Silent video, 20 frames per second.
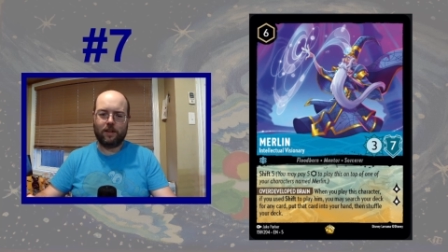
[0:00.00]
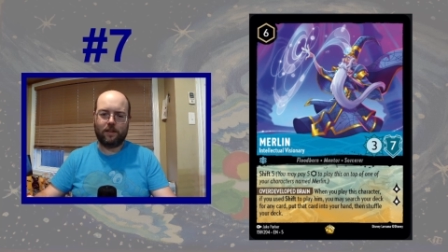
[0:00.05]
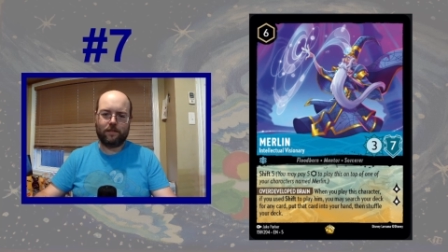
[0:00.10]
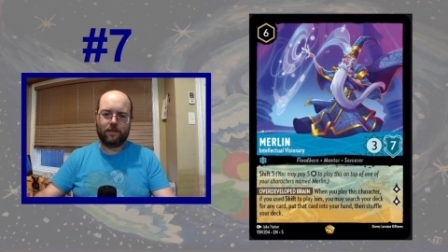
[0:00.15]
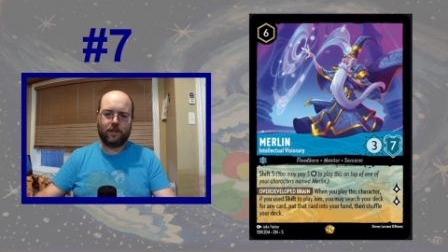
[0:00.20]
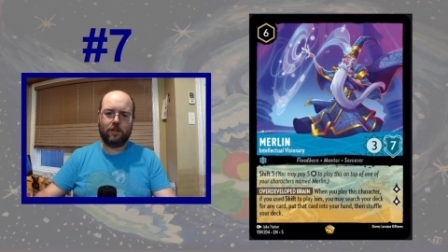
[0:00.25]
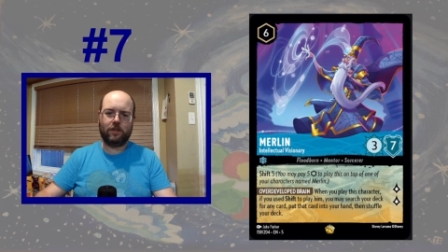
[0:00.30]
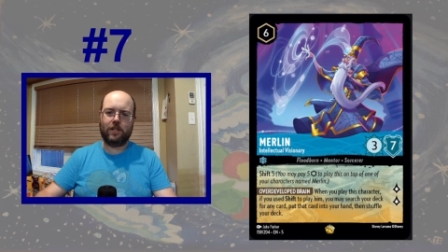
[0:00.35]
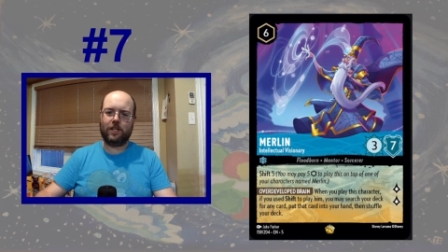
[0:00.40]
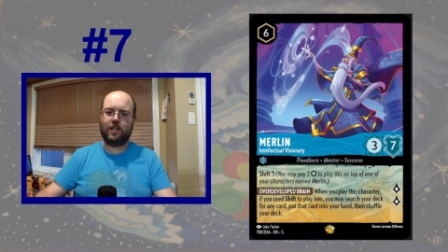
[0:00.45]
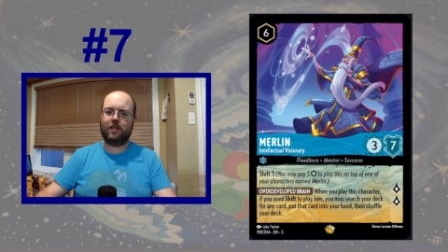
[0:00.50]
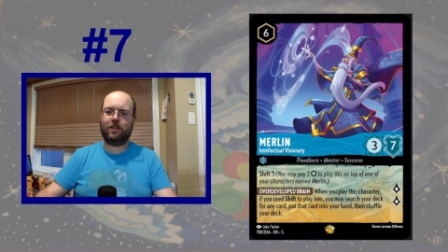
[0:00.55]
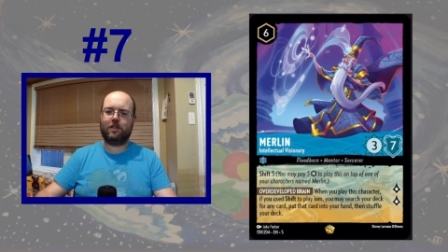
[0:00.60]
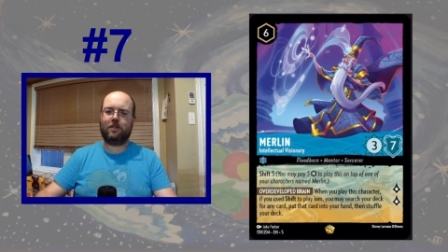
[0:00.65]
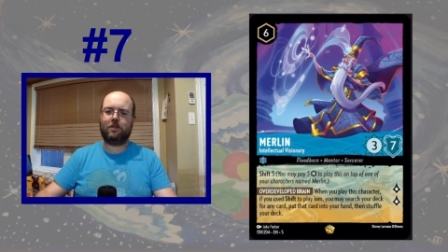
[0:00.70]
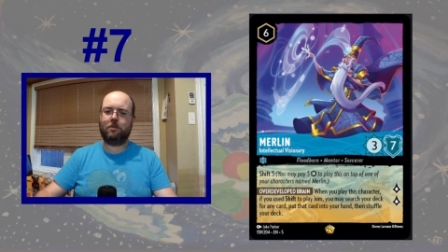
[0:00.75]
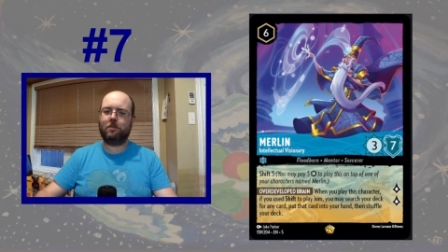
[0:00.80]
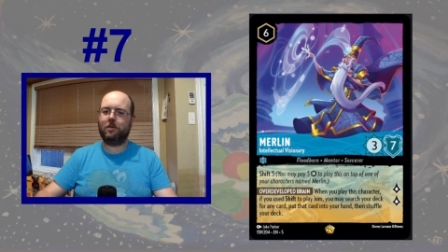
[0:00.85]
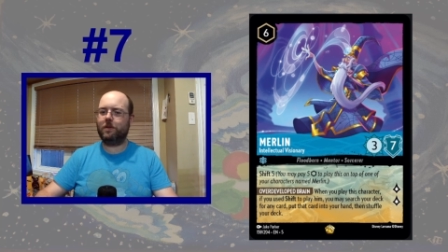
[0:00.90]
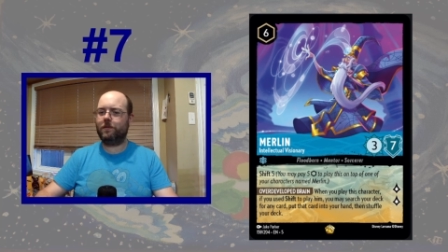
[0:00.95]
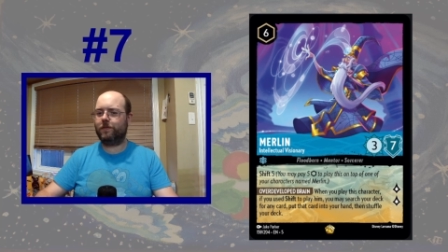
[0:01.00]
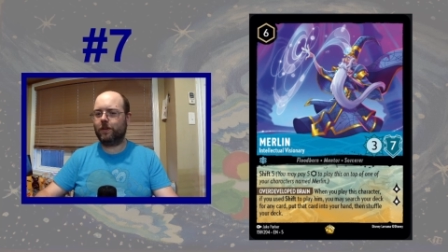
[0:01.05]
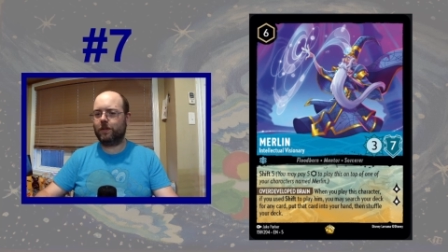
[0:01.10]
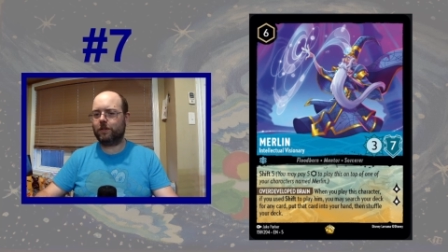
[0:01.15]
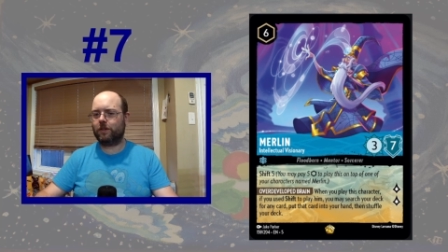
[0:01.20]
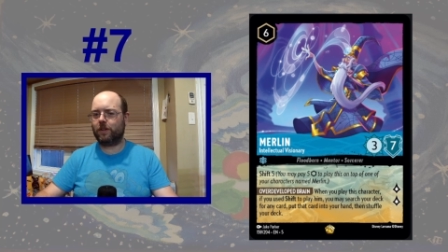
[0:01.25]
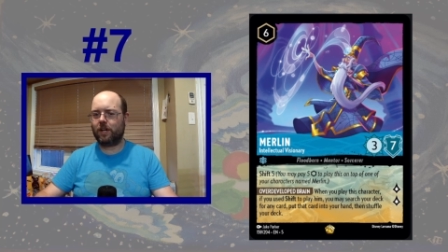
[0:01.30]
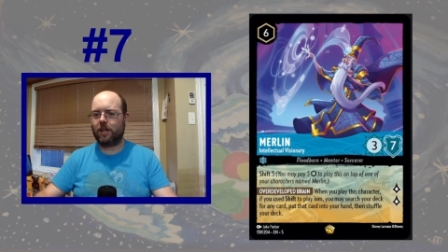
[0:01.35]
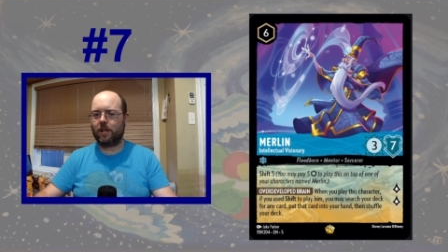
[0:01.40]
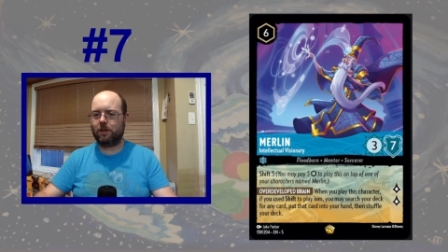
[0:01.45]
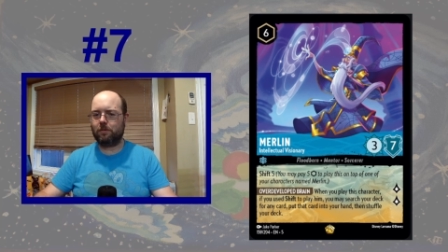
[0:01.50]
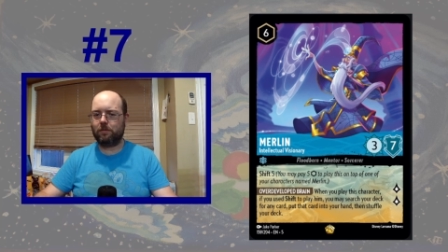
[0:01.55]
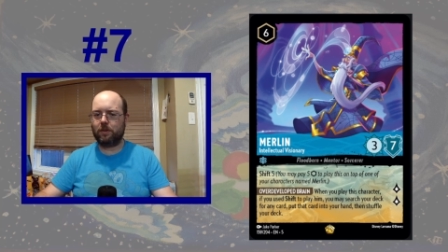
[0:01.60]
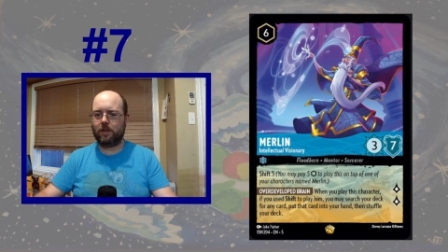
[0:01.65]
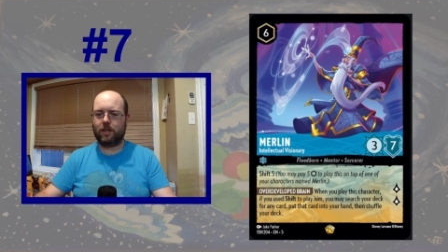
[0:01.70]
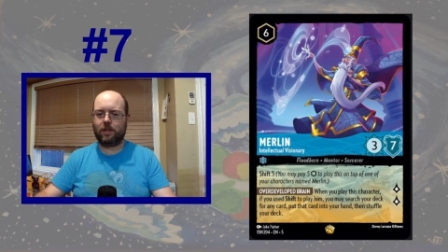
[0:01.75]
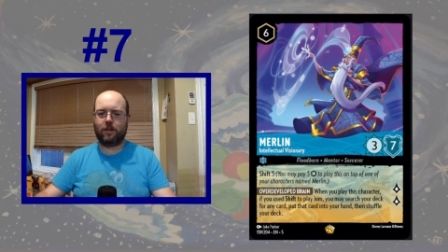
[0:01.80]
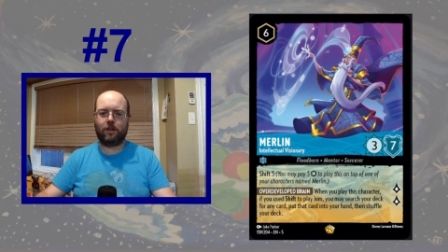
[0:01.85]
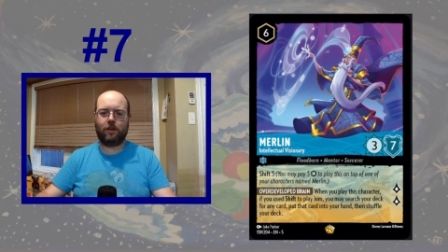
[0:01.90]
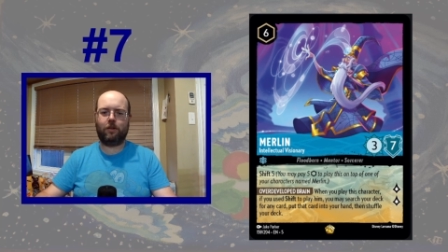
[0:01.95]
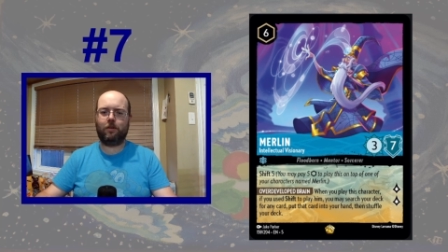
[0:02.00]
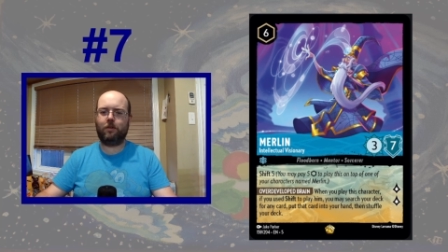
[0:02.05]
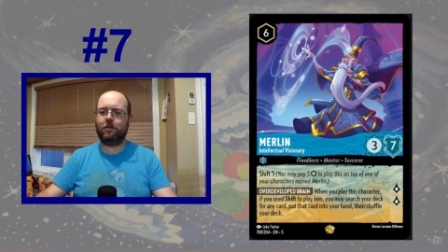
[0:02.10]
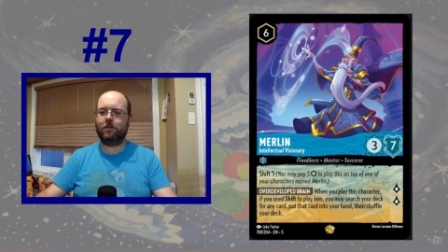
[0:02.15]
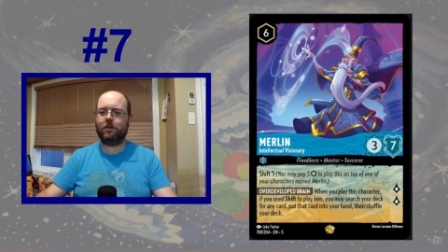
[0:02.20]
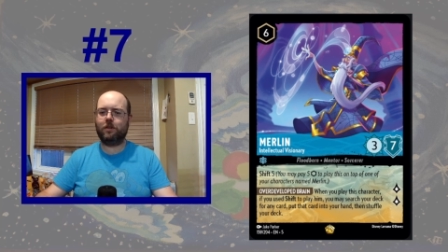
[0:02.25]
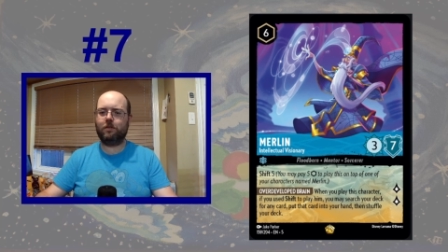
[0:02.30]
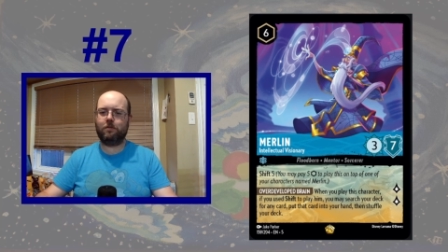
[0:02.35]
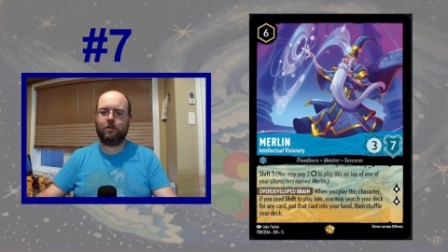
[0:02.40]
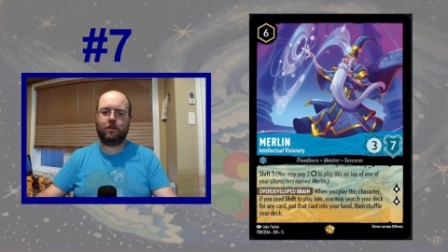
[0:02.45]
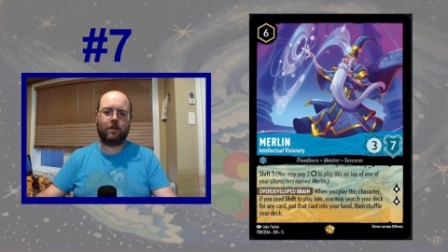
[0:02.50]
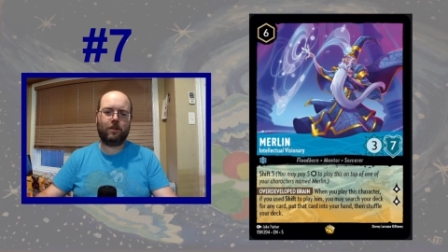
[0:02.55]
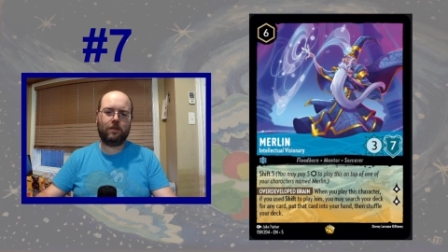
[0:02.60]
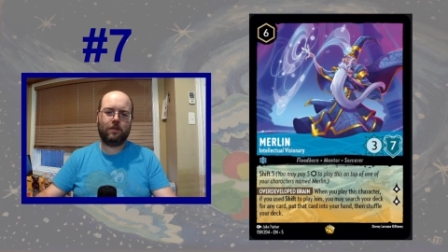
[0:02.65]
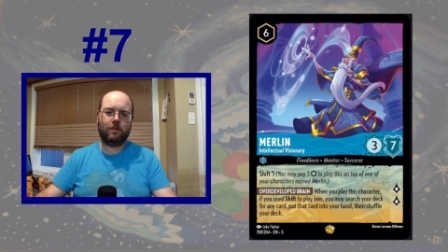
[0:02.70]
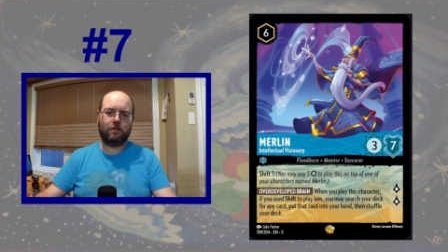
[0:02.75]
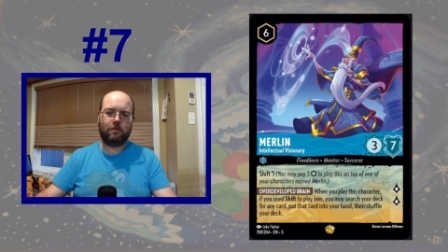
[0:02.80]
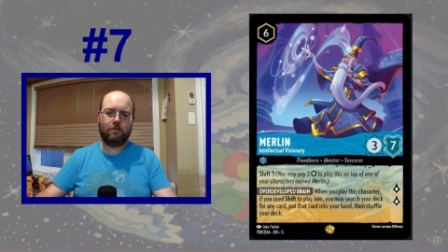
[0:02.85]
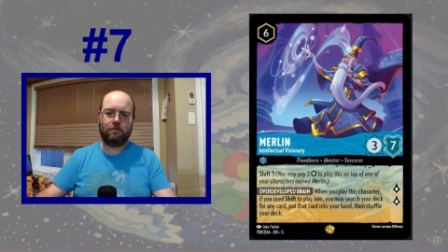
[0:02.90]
You need to refill your hand with A Whole New World?